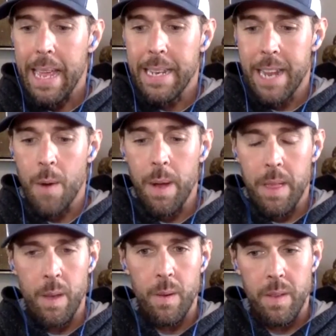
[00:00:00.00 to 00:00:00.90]
during
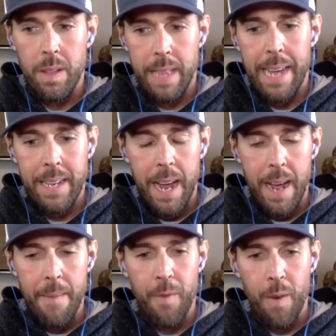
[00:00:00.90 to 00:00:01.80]
those that
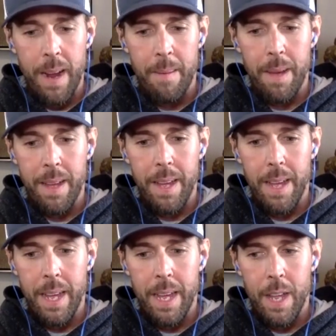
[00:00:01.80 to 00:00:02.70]
time frame
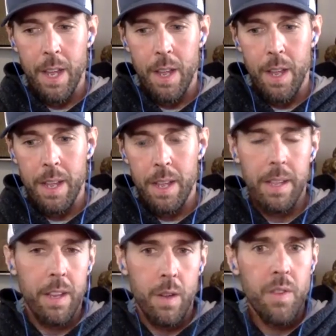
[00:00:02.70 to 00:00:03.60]
you,
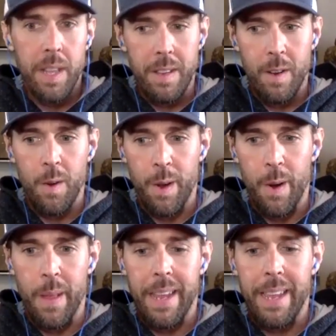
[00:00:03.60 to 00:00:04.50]
you, said this
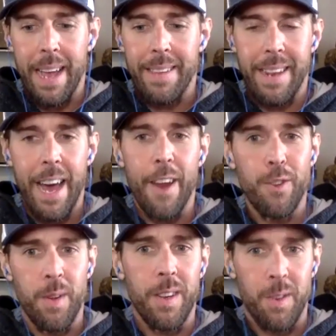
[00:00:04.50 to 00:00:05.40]
earlier like i said how did
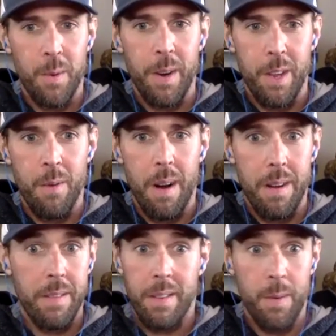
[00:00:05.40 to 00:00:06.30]
you get to where you are
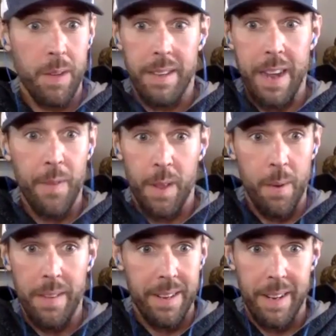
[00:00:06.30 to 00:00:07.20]
and you said well it definitely
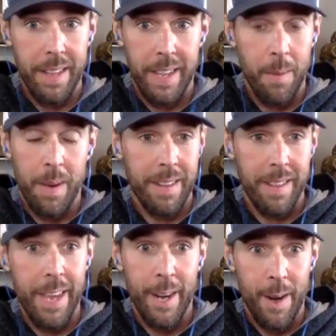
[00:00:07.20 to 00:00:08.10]
wasn't a it wasn't
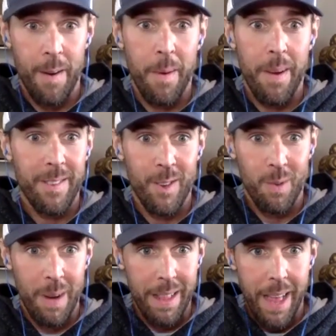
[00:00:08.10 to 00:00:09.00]
linear it wasn't a
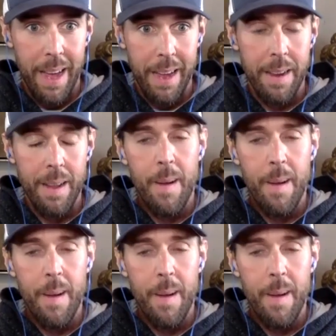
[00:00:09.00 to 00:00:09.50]
straight yeah. line